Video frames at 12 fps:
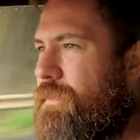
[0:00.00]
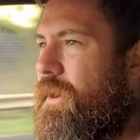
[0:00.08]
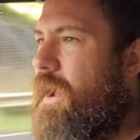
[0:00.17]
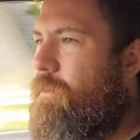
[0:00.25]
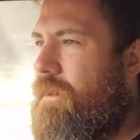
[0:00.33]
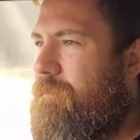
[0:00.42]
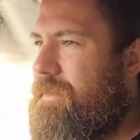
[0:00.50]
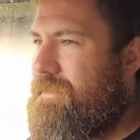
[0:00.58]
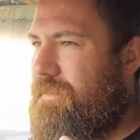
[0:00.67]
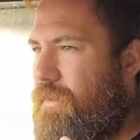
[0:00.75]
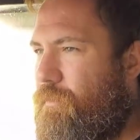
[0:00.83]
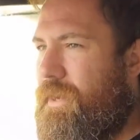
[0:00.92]
that I want to be
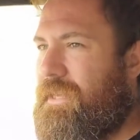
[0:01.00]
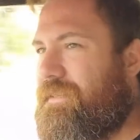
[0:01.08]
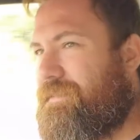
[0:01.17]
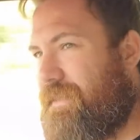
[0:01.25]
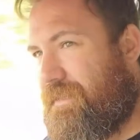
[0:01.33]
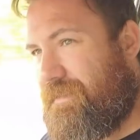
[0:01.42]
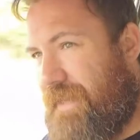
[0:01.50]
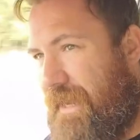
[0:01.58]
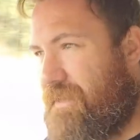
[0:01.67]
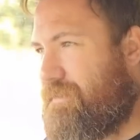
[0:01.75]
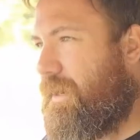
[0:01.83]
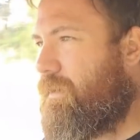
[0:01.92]
sort of wringing this thing's
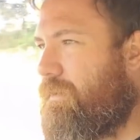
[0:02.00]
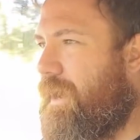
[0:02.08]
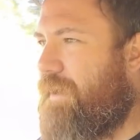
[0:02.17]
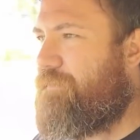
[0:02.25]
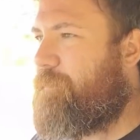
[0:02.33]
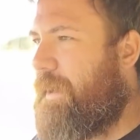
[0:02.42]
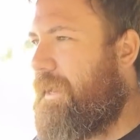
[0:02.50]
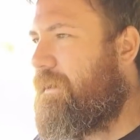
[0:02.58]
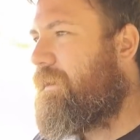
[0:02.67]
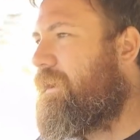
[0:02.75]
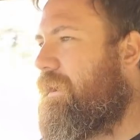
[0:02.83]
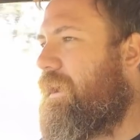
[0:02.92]
neck its whole life, but
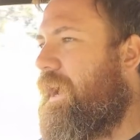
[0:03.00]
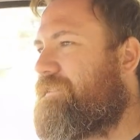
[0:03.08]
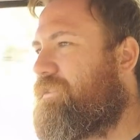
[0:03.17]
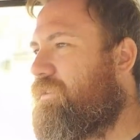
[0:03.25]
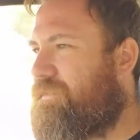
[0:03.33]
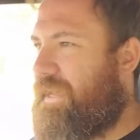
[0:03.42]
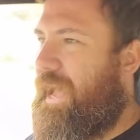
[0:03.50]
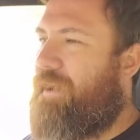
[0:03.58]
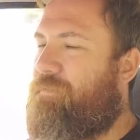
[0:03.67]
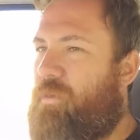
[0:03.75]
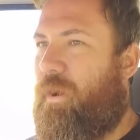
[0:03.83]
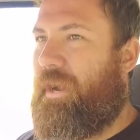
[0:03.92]
it's good to
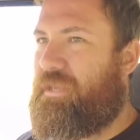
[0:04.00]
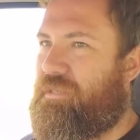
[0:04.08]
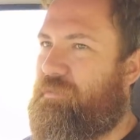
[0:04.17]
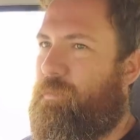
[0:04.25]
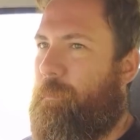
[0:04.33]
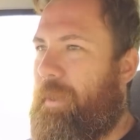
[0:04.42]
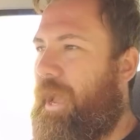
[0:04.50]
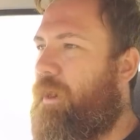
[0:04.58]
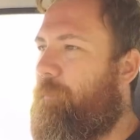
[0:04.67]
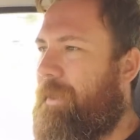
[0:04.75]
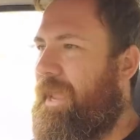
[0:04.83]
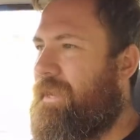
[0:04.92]
have quite a usable
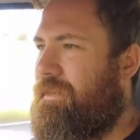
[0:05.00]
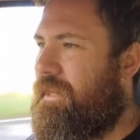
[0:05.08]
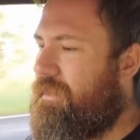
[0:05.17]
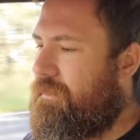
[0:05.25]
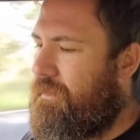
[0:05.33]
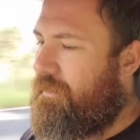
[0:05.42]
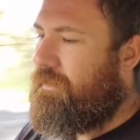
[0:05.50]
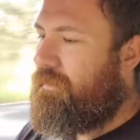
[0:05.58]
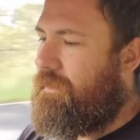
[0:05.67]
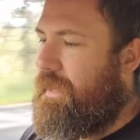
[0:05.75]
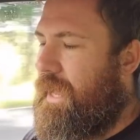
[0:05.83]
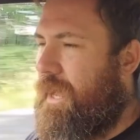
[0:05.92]
power band in it.
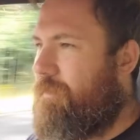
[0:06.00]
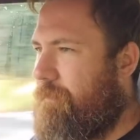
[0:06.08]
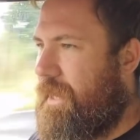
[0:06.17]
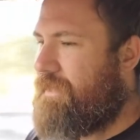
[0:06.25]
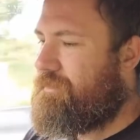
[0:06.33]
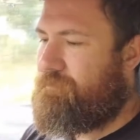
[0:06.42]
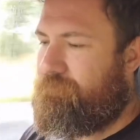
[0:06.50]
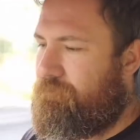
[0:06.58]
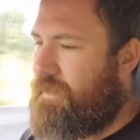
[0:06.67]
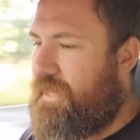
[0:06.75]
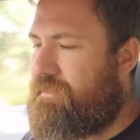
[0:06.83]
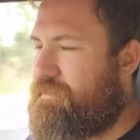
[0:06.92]

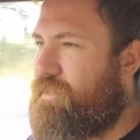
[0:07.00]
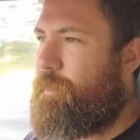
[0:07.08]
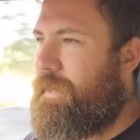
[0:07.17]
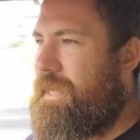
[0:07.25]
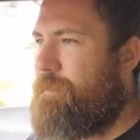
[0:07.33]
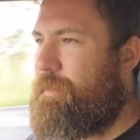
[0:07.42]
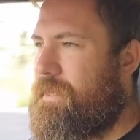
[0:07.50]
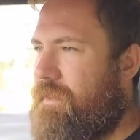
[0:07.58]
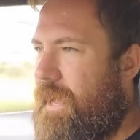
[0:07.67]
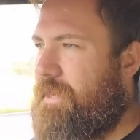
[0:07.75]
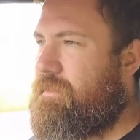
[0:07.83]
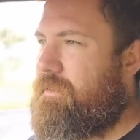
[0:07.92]
It's super nippy.
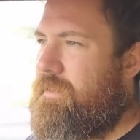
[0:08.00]
Like